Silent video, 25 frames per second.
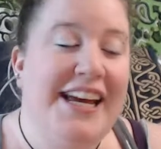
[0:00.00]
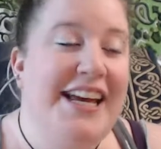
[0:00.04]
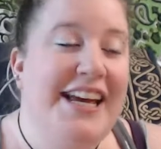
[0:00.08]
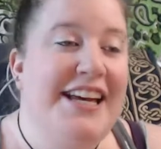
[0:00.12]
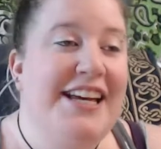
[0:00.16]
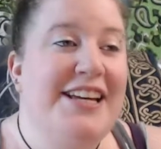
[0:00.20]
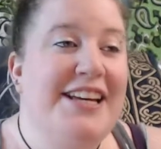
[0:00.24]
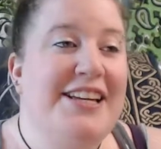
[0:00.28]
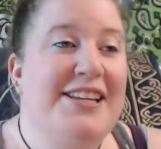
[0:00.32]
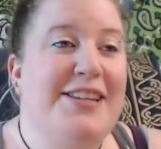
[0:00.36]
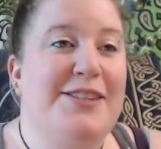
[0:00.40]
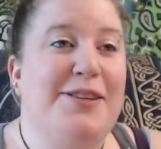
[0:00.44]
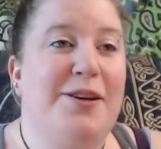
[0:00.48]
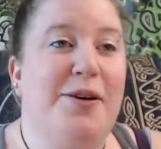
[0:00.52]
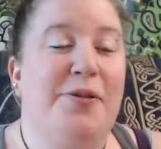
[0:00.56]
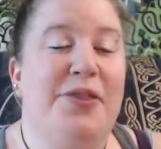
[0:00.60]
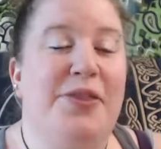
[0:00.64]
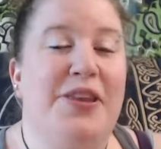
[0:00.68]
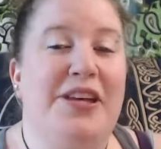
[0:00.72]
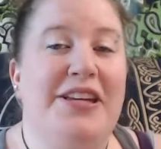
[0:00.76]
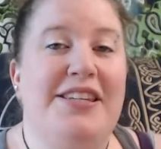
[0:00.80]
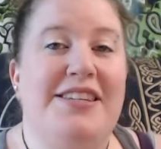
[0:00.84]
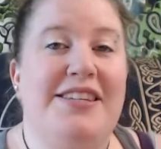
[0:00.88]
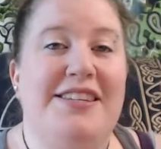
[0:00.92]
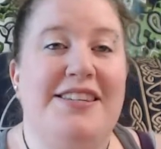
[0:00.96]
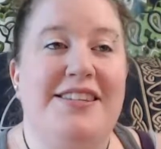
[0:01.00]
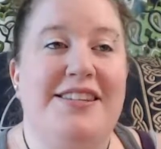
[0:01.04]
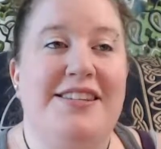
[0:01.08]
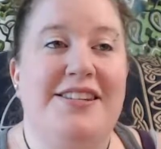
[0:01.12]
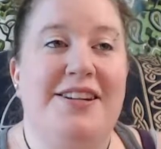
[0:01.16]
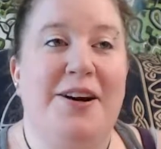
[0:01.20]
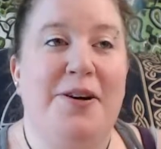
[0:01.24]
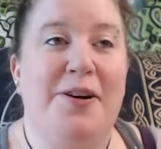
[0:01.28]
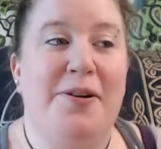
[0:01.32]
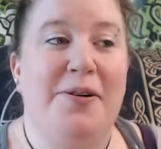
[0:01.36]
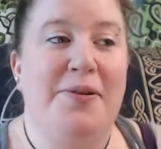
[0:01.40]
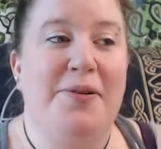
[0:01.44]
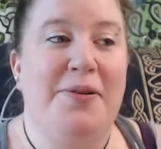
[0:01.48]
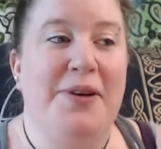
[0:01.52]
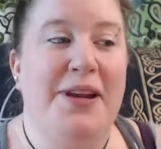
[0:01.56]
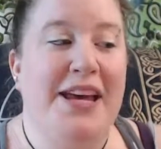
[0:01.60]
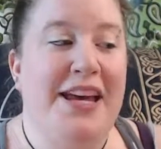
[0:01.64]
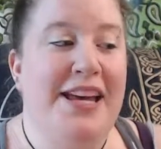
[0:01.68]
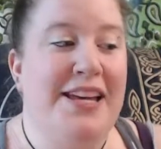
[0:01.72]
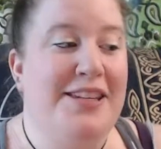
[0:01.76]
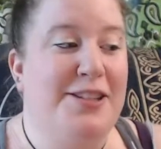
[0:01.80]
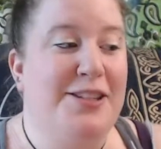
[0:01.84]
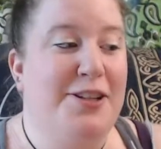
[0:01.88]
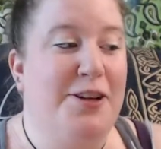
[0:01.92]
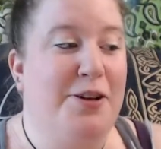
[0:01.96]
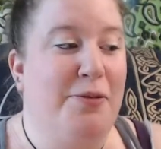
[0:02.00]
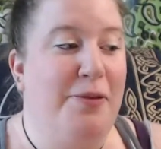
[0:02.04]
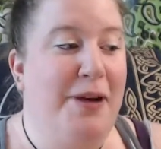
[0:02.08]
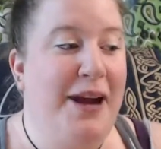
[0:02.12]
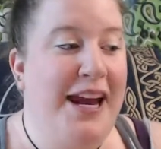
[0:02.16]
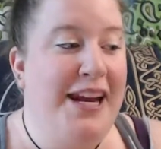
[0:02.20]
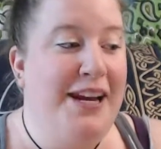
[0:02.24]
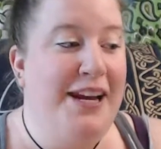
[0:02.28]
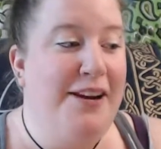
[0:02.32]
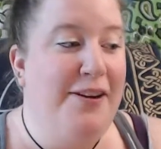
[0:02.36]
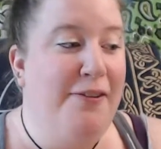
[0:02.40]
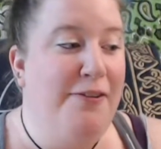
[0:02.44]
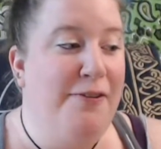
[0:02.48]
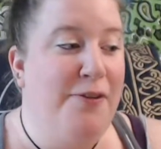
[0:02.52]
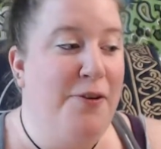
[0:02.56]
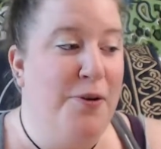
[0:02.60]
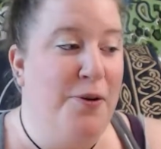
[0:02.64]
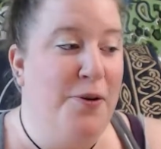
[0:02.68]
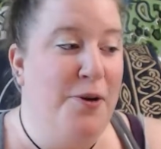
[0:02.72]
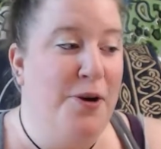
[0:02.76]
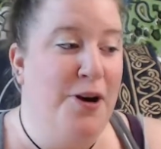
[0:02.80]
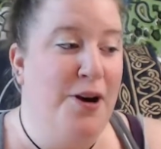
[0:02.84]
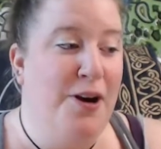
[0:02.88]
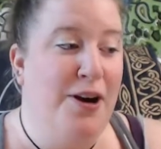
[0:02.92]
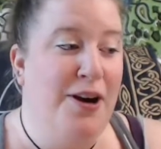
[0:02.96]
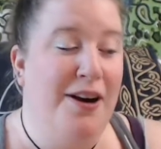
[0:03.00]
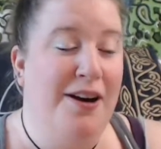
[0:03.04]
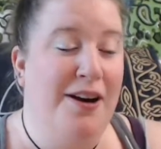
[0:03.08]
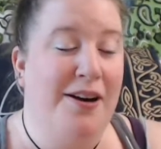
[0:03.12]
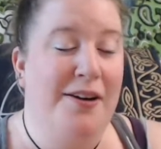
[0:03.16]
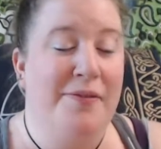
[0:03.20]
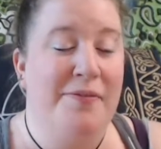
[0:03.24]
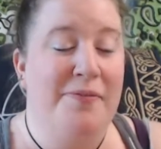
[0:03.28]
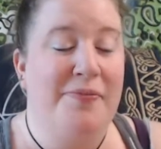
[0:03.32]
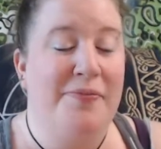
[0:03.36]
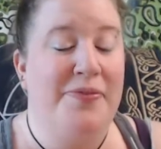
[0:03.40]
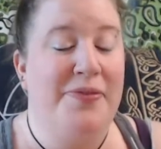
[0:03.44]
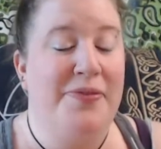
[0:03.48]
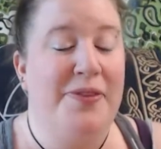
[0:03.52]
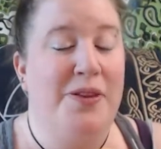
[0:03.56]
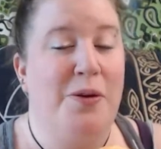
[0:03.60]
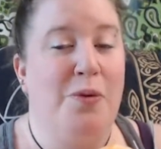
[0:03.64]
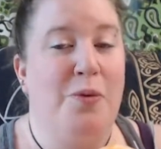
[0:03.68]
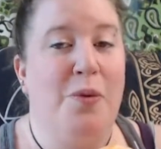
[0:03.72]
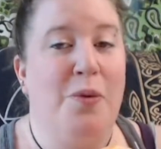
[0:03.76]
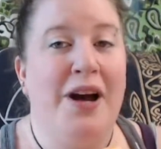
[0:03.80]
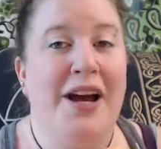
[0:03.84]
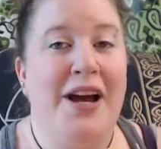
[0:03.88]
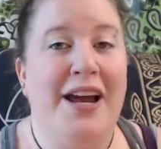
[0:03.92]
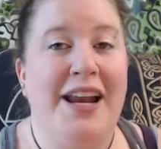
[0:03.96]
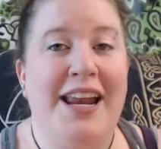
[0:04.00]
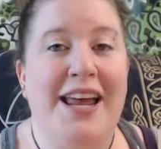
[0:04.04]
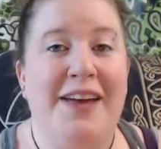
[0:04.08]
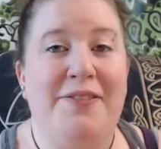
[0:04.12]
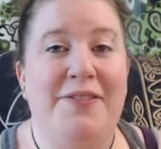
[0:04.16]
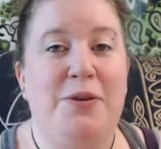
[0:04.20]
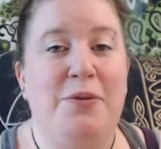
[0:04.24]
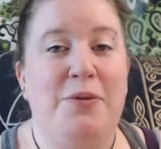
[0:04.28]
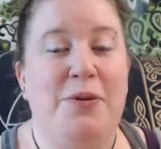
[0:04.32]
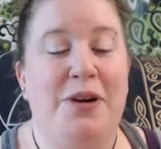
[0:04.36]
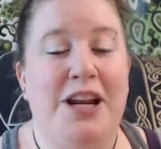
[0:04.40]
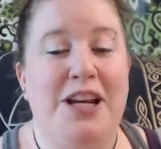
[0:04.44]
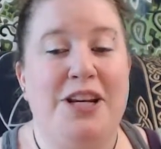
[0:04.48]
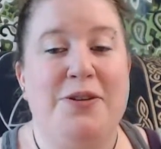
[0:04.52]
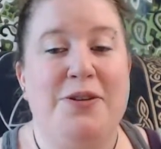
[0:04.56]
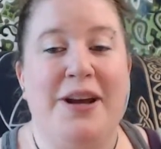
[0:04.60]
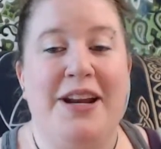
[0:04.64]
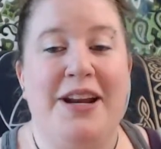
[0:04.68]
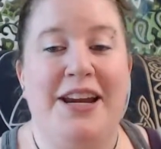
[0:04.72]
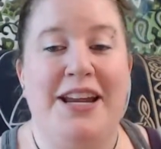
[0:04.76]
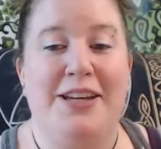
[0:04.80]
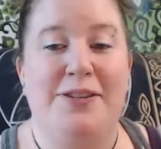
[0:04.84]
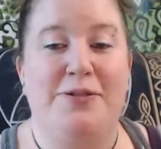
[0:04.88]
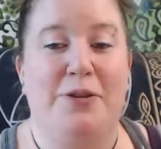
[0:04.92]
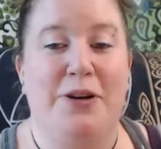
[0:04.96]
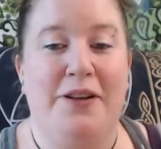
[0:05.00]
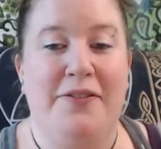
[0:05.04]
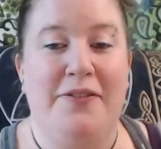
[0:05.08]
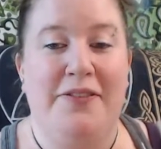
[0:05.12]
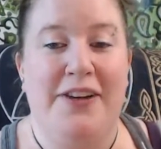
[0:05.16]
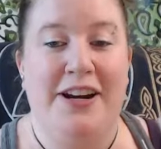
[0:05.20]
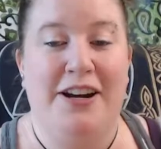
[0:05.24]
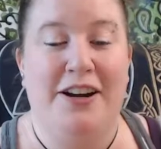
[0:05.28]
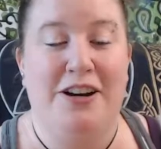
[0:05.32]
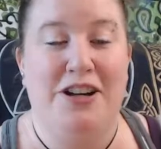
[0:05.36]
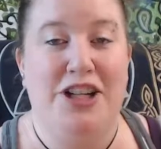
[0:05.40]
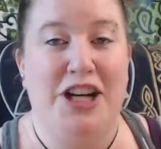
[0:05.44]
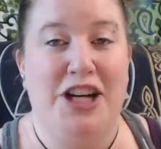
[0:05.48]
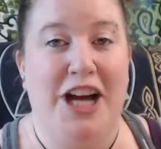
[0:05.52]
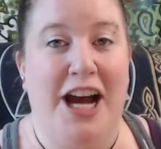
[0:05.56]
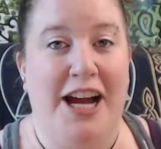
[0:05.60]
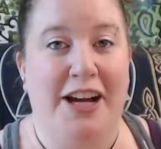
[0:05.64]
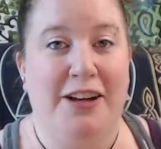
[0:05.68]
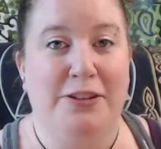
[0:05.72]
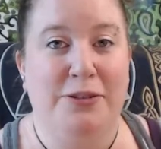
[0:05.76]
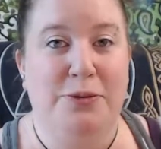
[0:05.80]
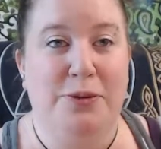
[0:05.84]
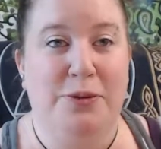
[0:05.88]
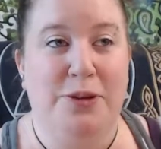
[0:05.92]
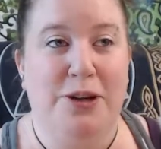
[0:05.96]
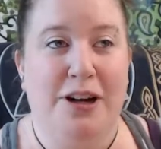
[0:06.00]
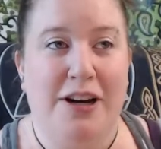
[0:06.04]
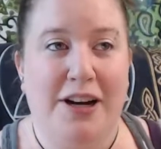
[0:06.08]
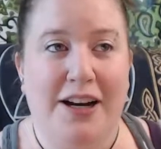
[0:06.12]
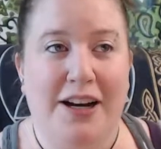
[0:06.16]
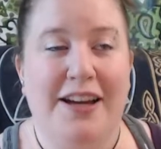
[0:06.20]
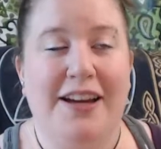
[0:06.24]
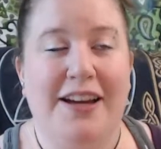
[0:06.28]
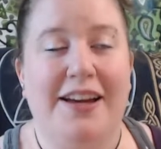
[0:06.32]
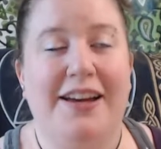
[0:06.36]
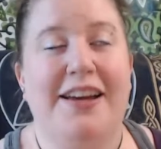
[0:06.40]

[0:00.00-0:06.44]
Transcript: So this stone is great for one, if you want to do any sort of inner child work,